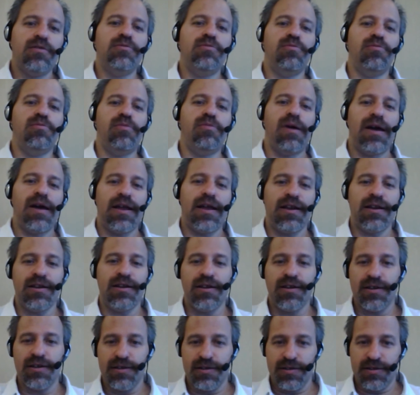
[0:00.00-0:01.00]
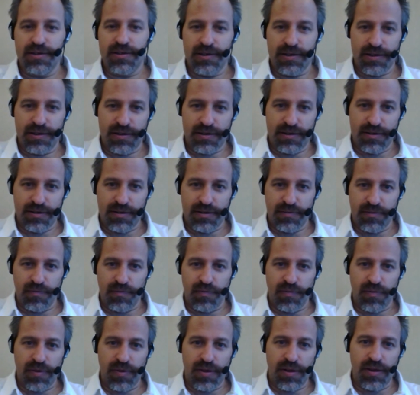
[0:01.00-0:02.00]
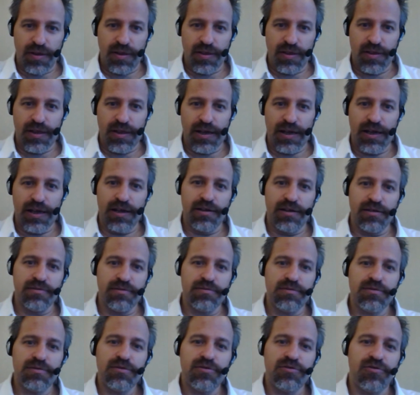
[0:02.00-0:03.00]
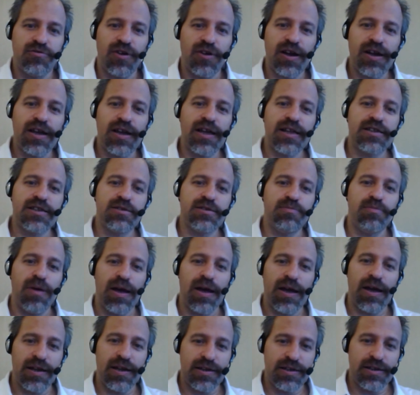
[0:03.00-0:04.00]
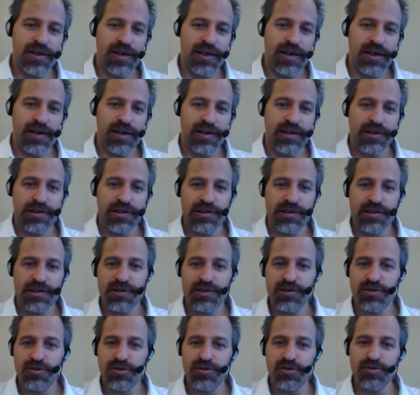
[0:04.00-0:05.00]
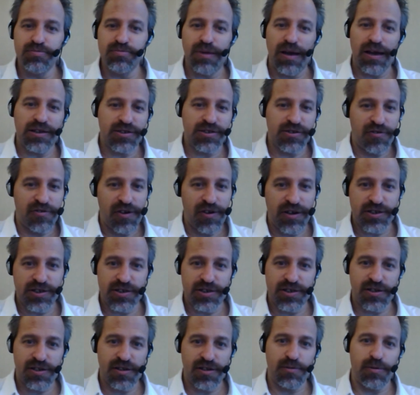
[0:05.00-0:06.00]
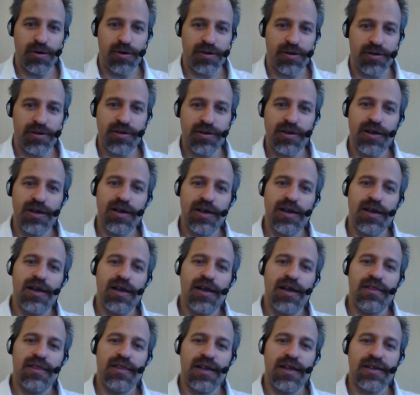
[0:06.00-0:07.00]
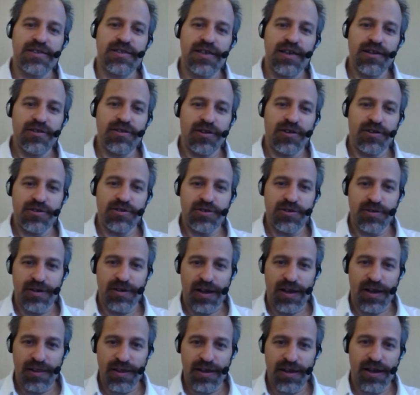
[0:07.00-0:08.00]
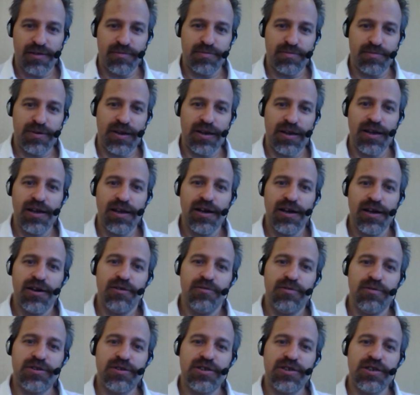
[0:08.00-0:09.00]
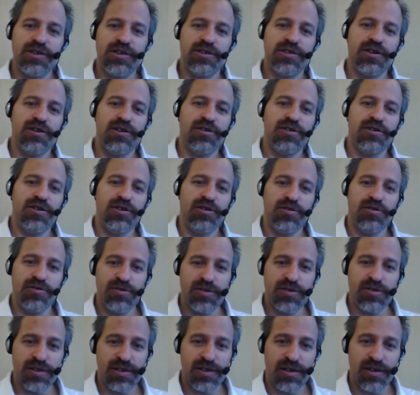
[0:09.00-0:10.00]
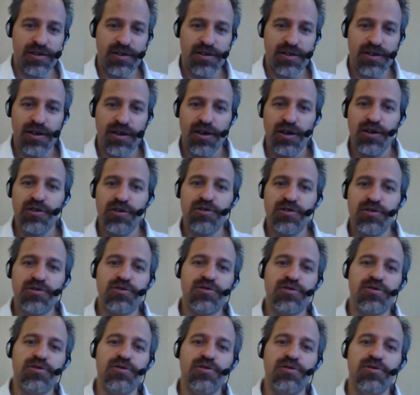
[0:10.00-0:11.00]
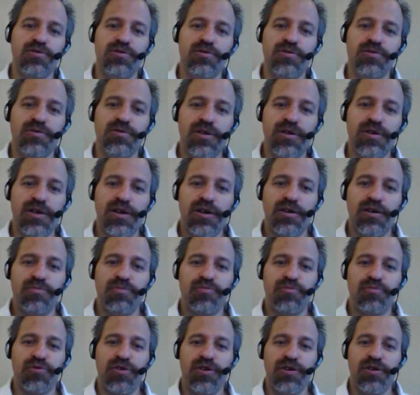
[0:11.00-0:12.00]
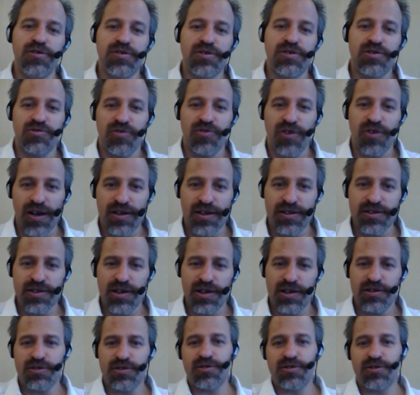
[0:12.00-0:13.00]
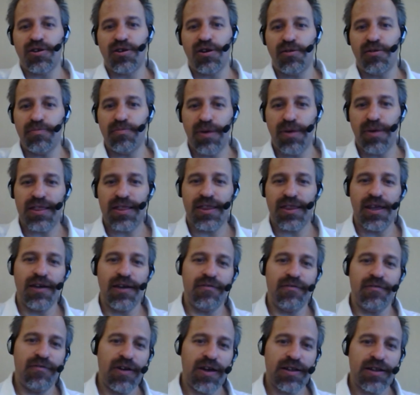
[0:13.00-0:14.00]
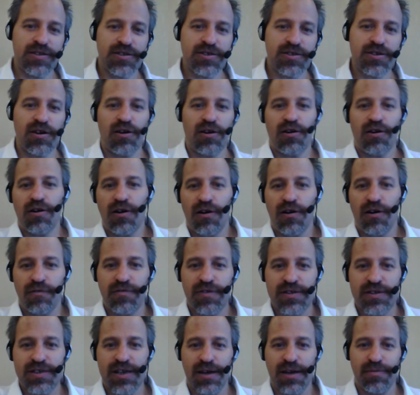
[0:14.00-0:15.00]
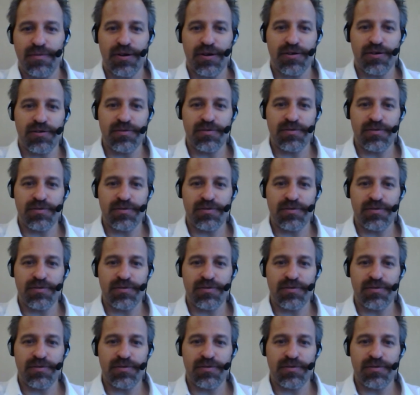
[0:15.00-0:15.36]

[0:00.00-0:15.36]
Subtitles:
When the drug gets banned in two major regions of the world, they sell it onto another company, which in turn uses it to produce drugs to combat the effects of this chemical.